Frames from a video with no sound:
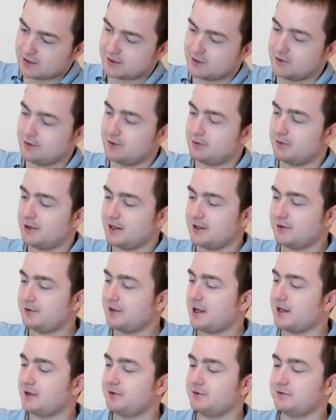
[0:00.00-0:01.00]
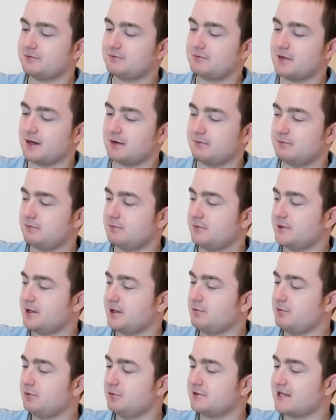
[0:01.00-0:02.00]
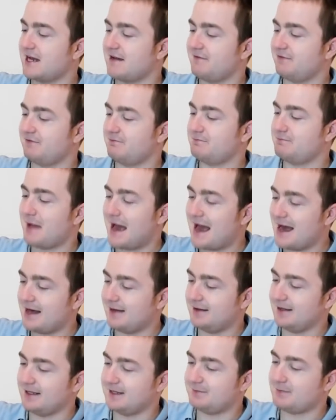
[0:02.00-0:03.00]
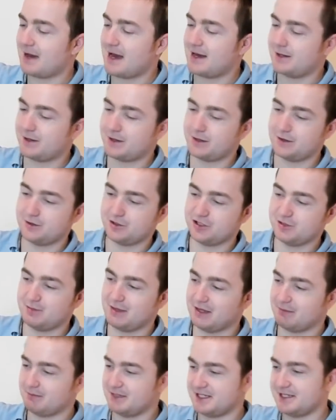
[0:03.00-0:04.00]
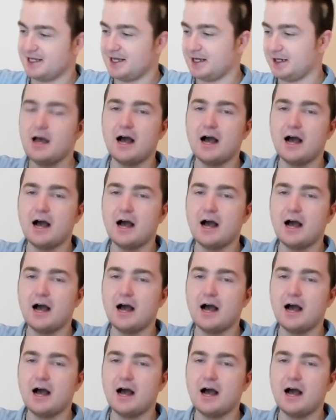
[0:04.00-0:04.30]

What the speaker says: No, I don't, they won't have let pass such big mistake.